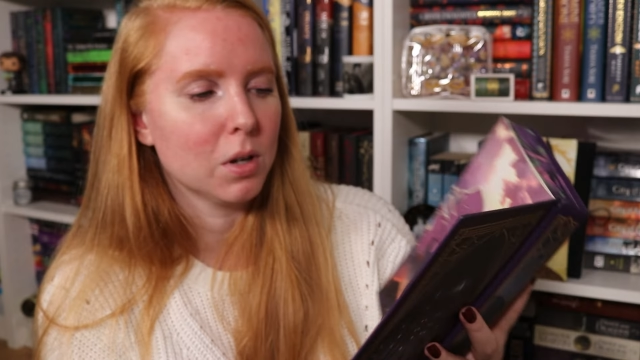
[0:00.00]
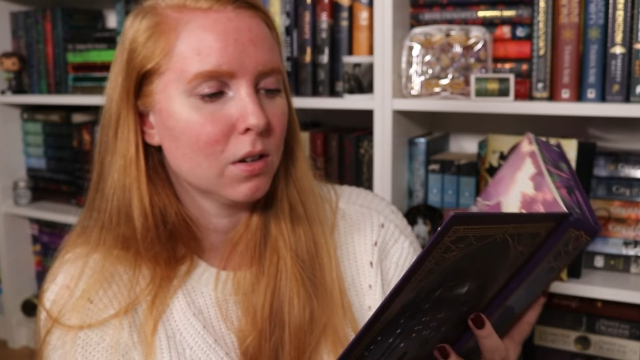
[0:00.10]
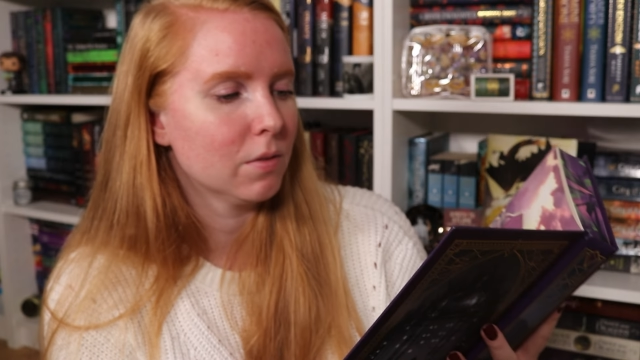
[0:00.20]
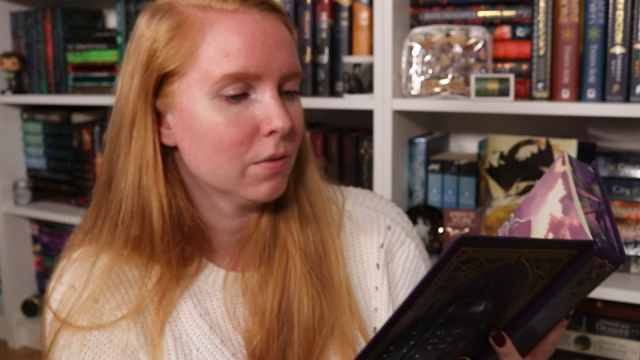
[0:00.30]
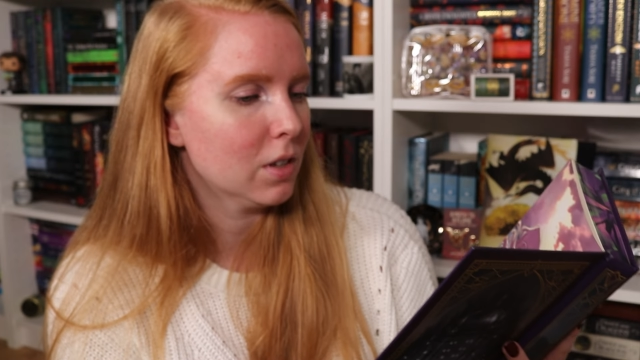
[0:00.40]
but
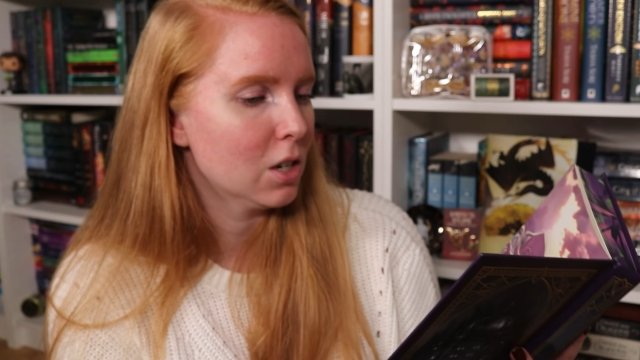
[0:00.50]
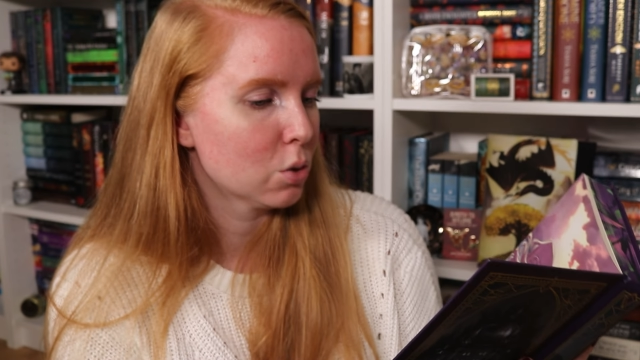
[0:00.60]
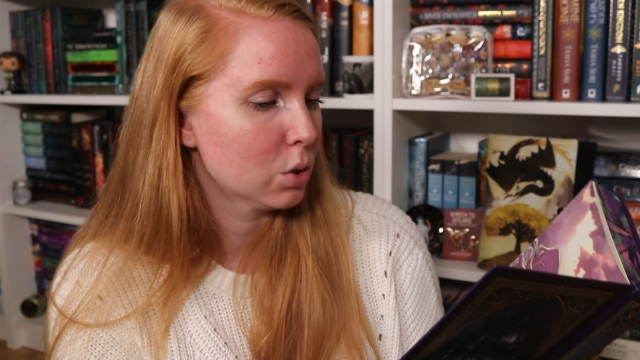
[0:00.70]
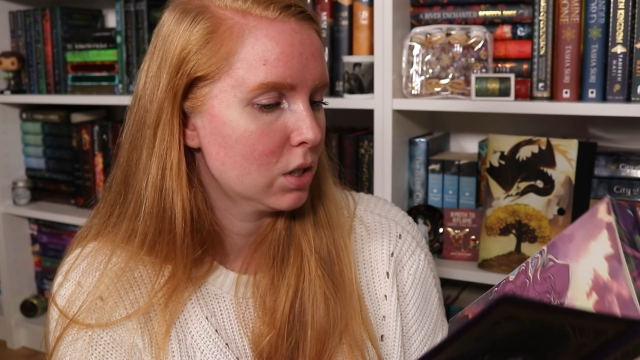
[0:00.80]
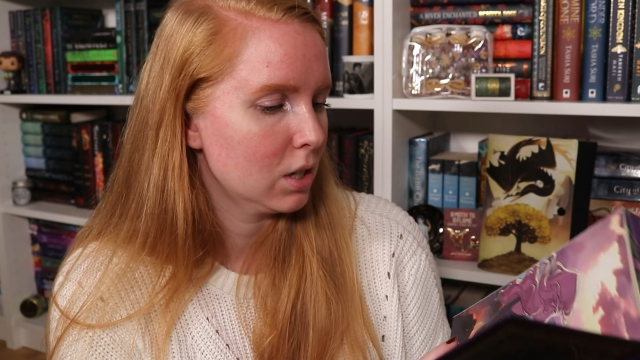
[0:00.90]

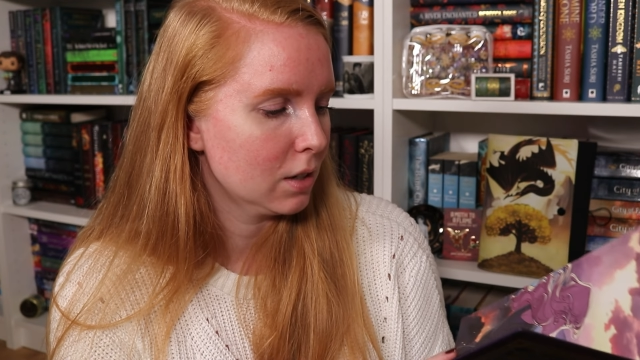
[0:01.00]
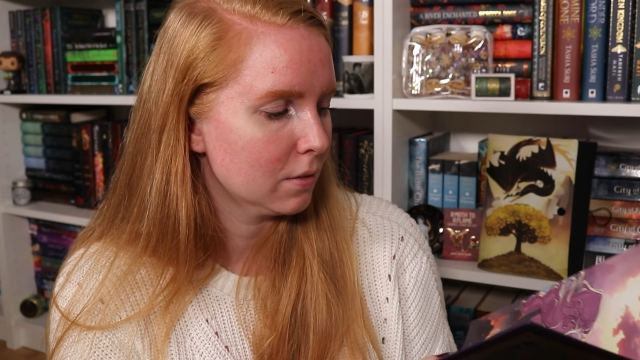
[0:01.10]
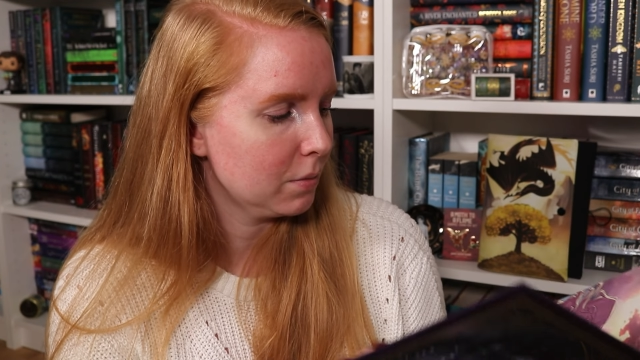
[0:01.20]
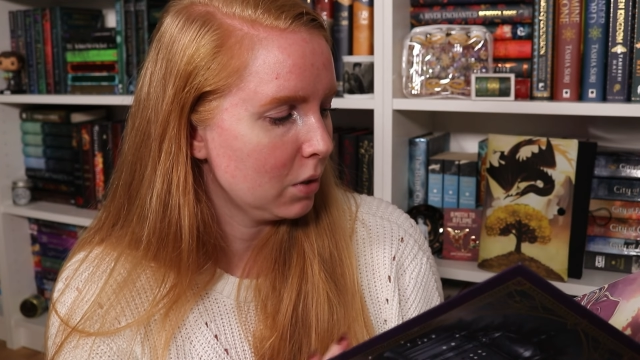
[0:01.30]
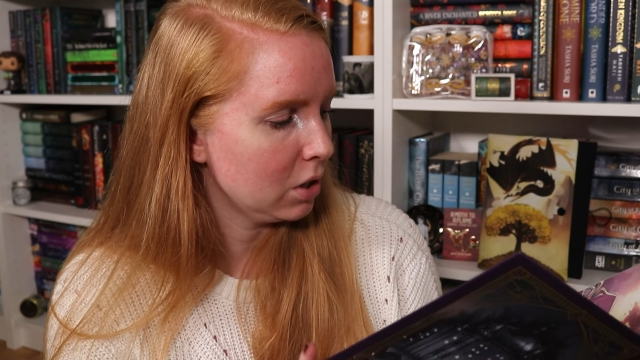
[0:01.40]
interesting,
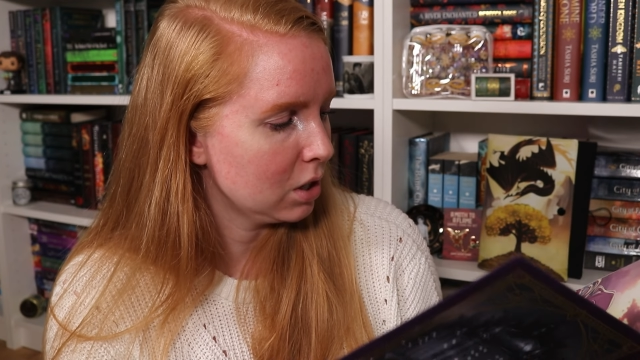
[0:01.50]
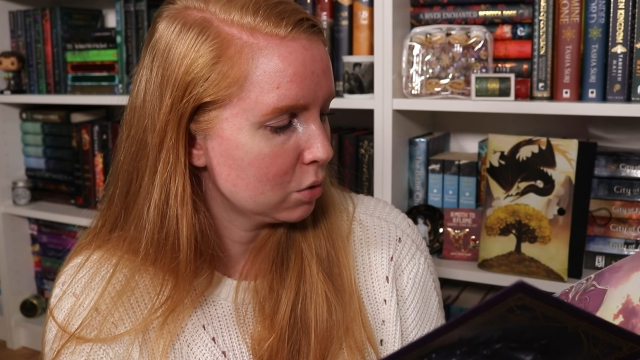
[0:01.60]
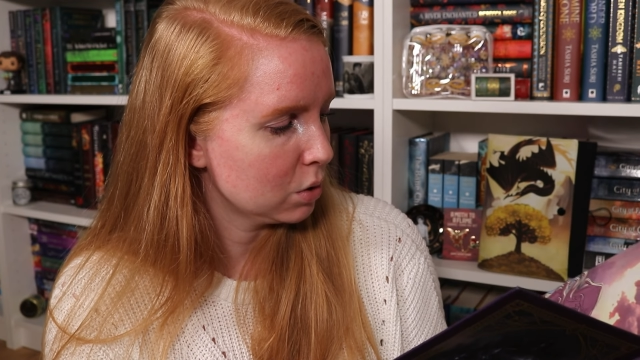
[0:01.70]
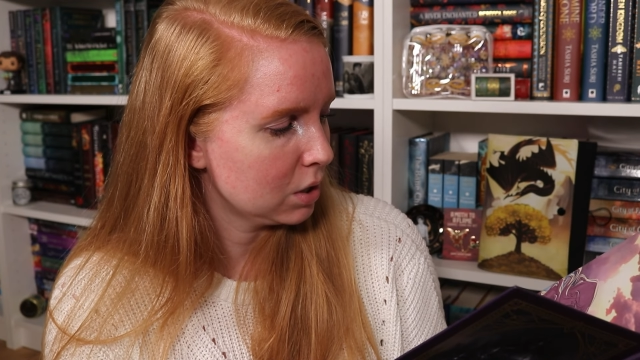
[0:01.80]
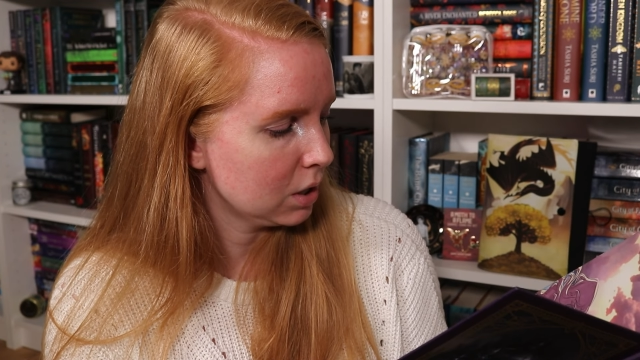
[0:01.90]
very
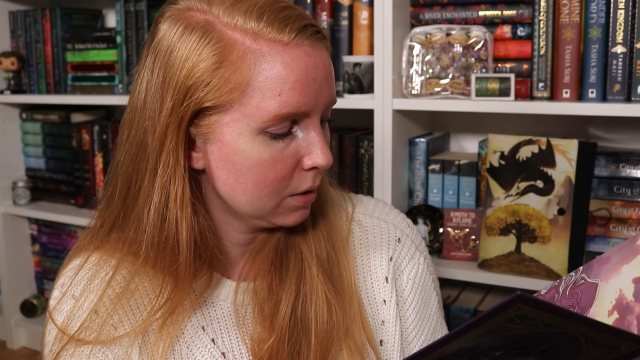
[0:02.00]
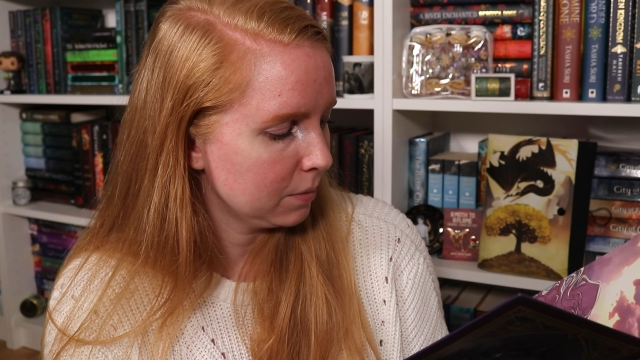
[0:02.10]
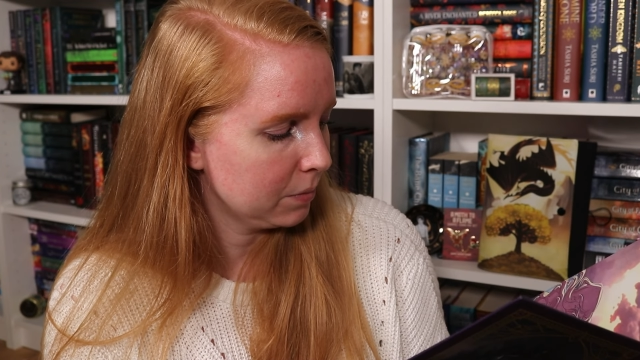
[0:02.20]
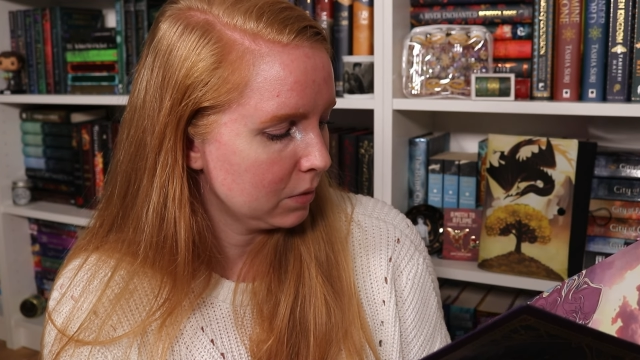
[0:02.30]
interesting.